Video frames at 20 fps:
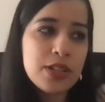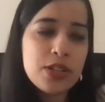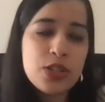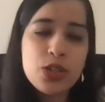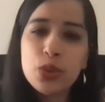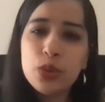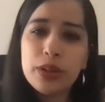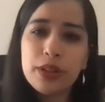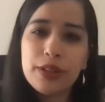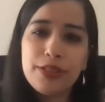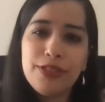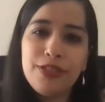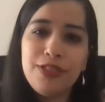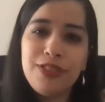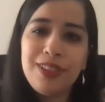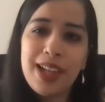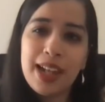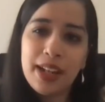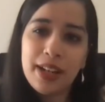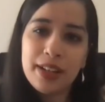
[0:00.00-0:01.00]
to
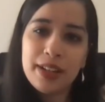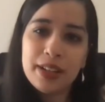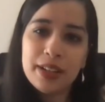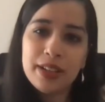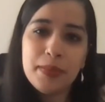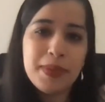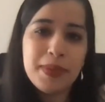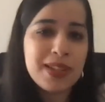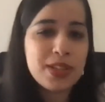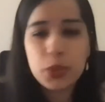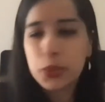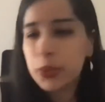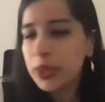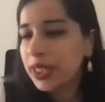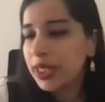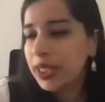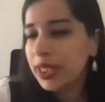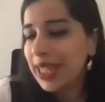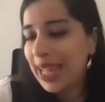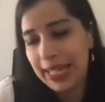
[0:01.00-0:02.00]
reflect the best we
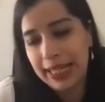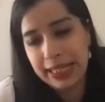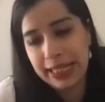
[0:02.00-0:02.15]
can,